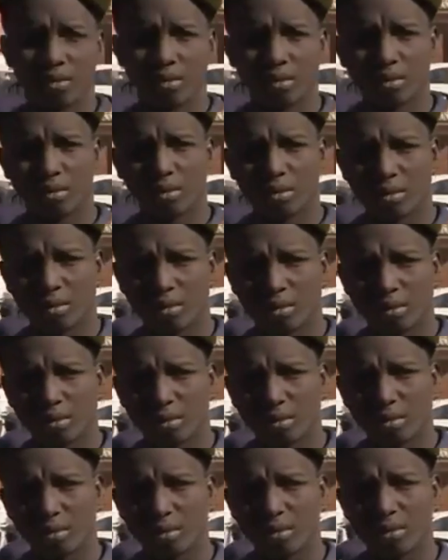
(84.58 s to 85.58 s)

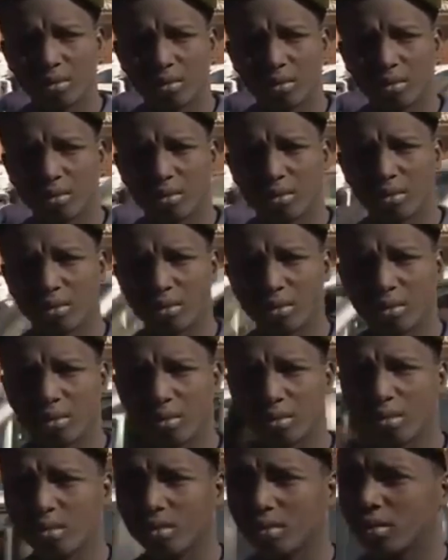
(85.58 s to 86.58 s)

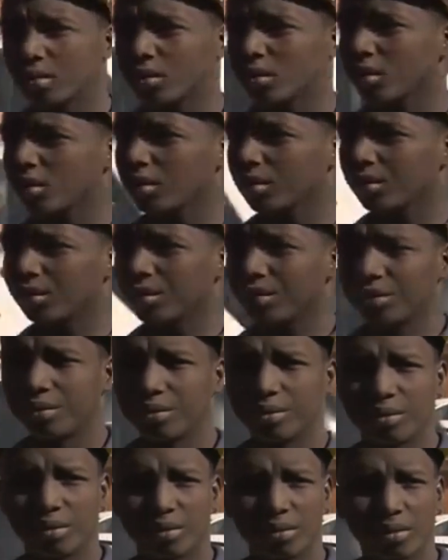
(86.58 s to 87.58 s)

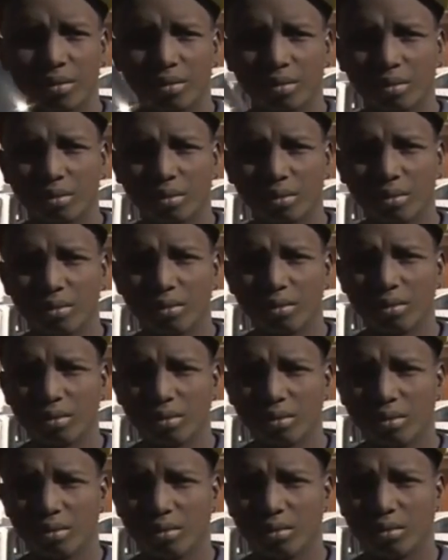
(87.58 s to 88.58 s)

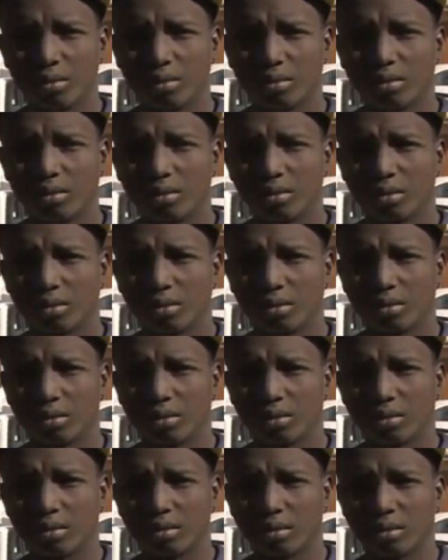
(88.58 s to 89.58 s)

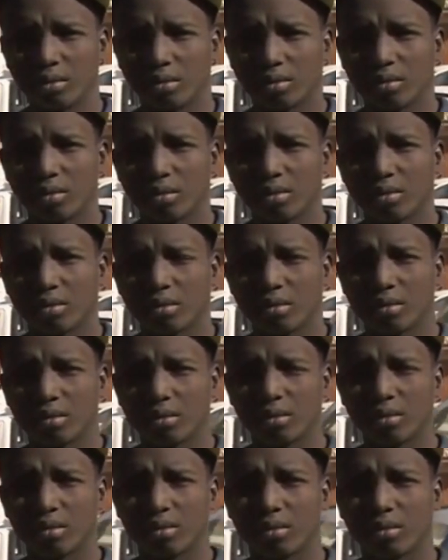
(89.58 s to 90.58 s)

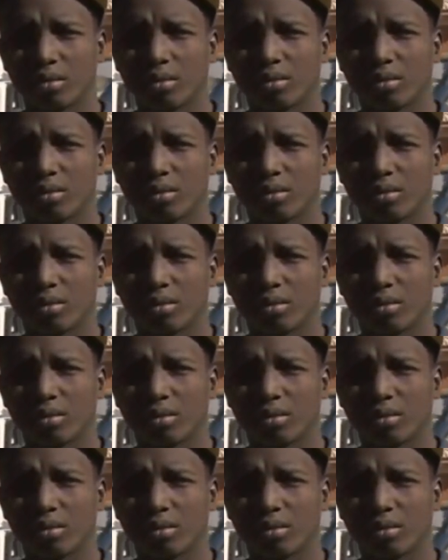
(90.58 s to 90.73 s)
No words are spoken by the person on screen.